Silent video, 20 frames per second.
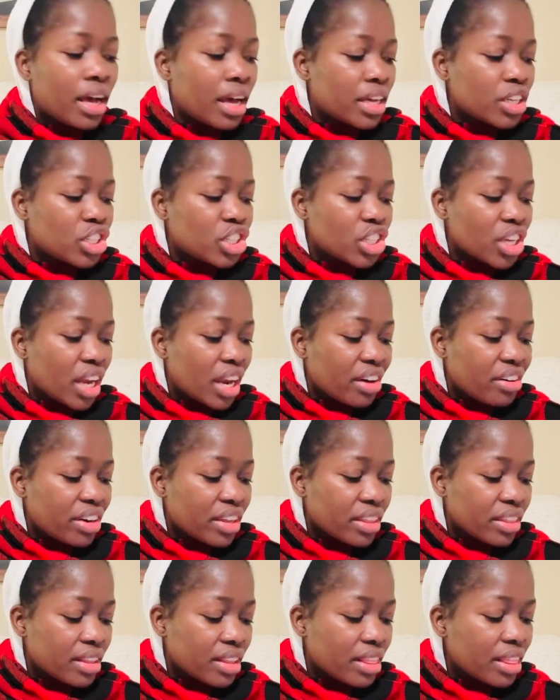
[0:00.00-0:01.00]

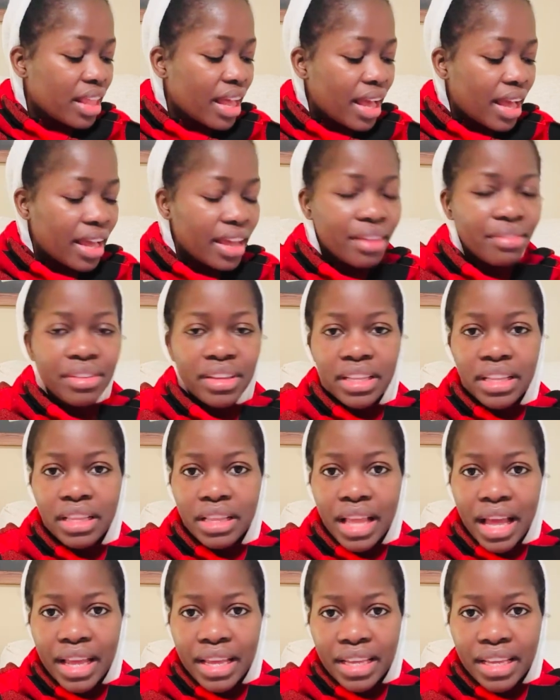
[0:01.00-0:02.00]
sharing the live,
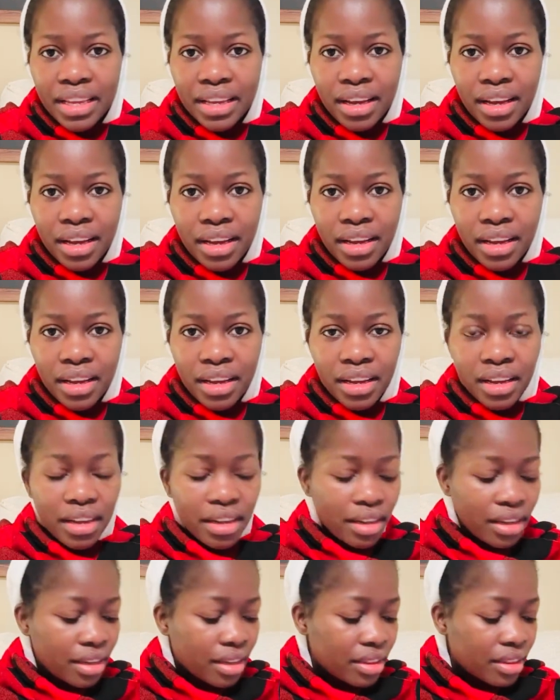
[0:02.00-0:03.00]
and like
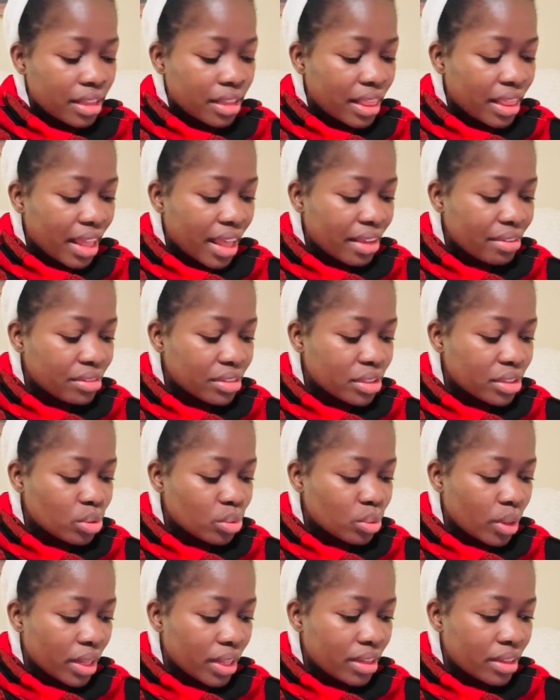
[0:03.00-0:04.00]
the live as
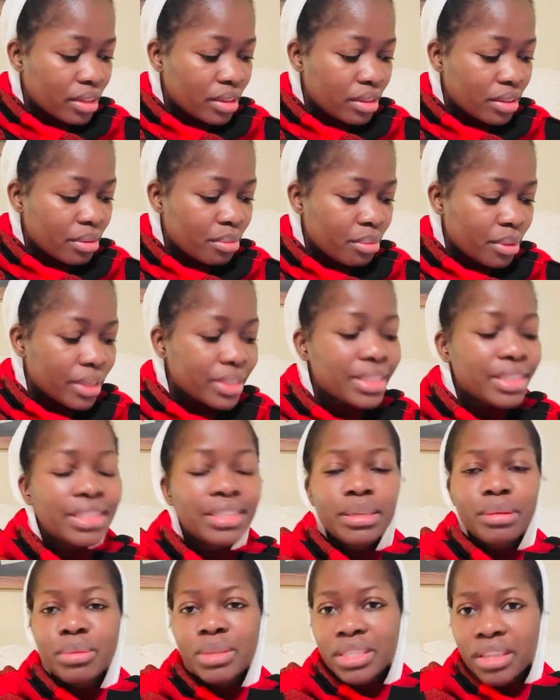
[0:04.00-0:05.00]
well. But
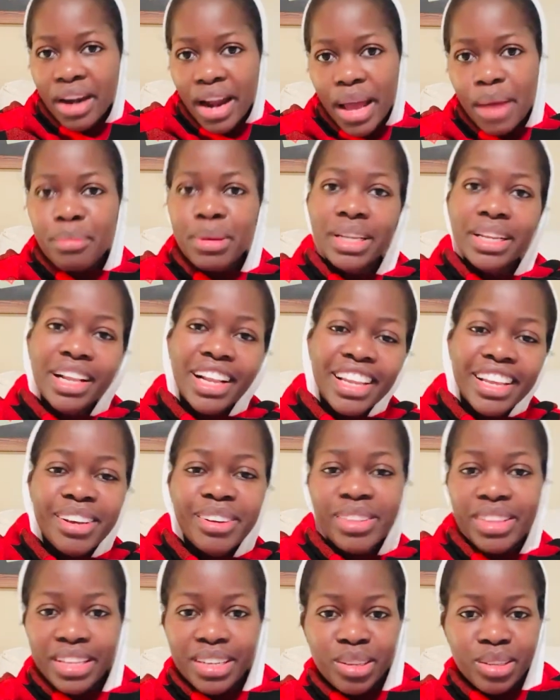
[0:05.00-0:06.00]
subscribe and
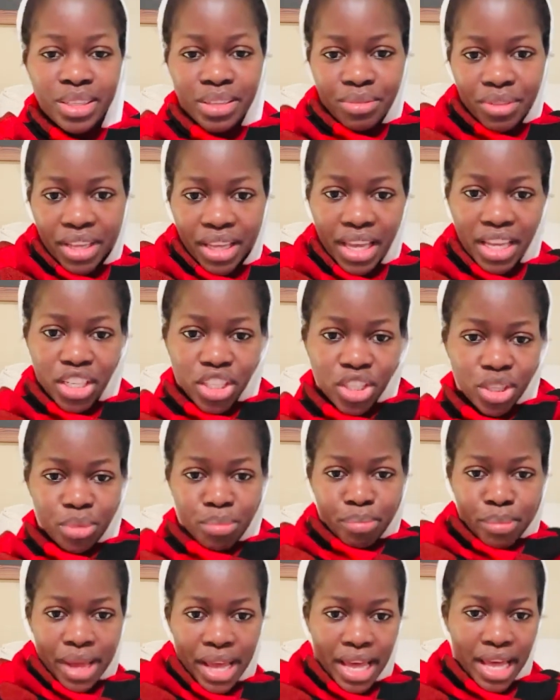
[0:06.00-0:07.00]
click on the
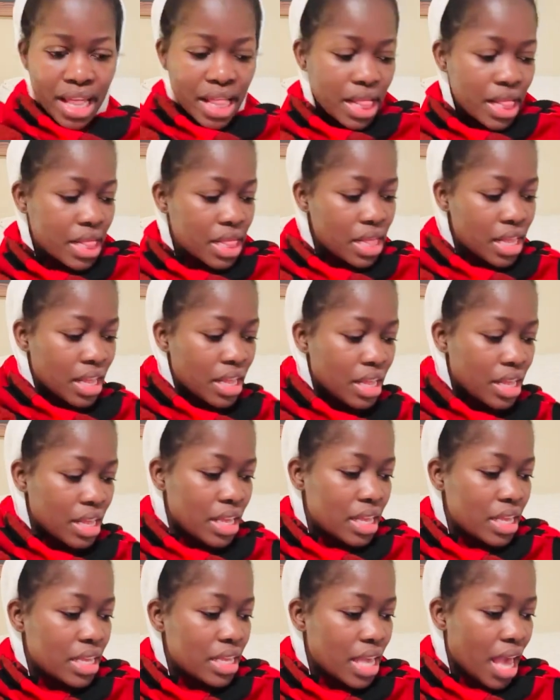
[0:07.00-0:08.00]
notification bell.
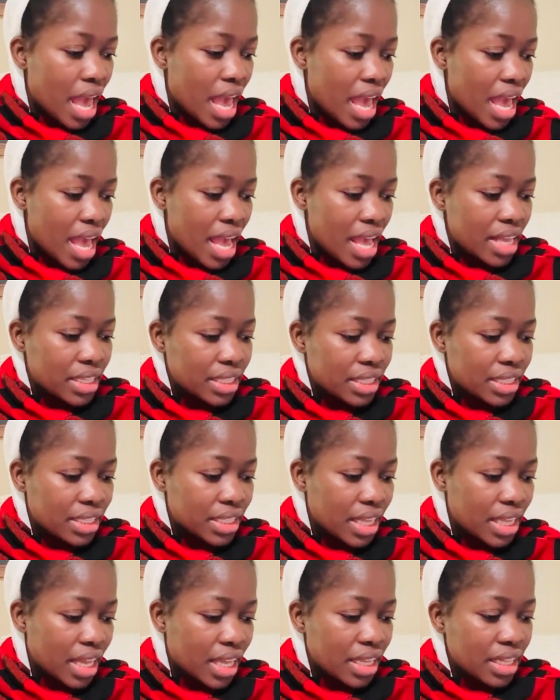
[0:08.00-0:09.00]
Yes,
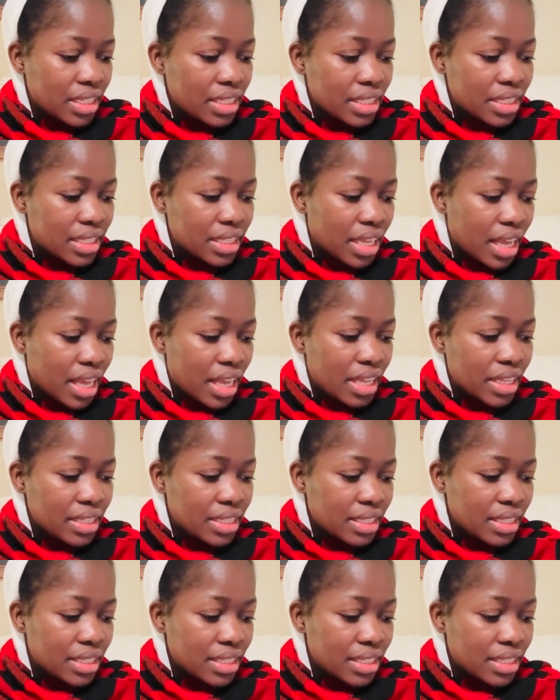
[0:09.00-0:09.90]
yes, yes.